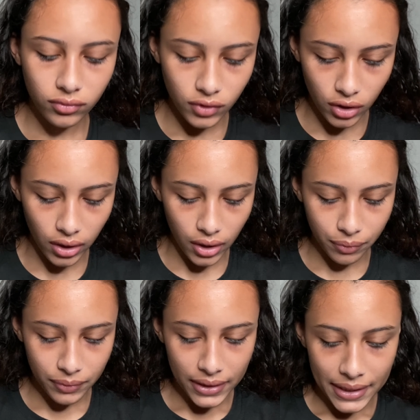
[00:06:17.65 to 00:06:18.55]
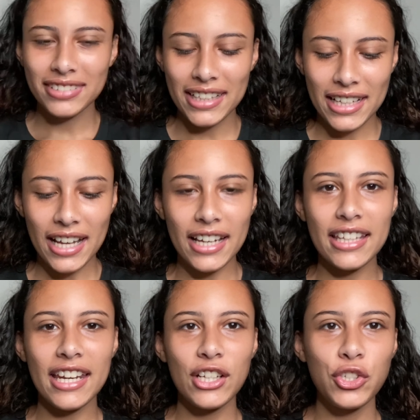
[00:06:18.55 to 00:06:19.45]
So yeah. yeah. the
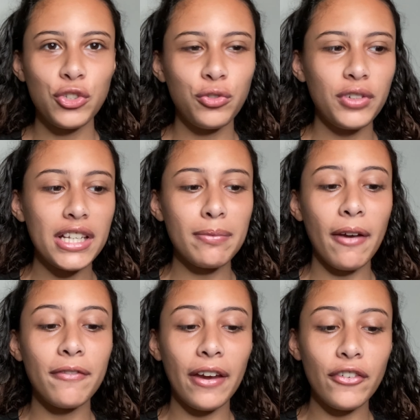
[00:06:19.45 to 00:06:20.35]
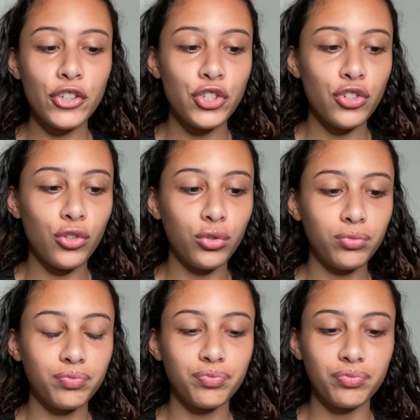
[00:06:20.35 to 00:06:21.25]
next shoe is my favorite shoe.
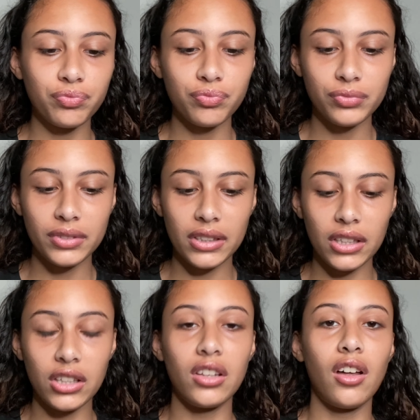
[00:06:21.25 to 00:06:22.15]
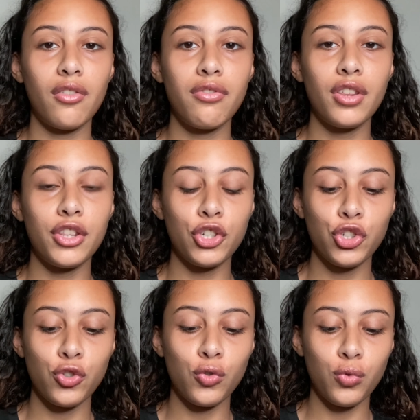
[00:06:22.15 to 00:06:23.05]
Love this
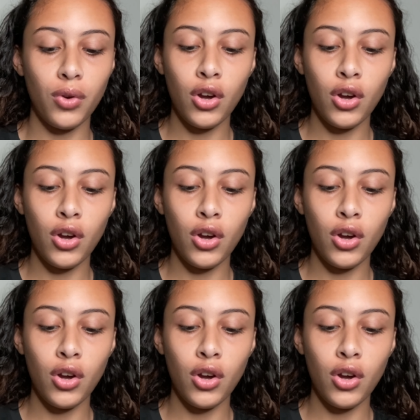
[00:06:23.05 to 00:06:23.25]
shoe.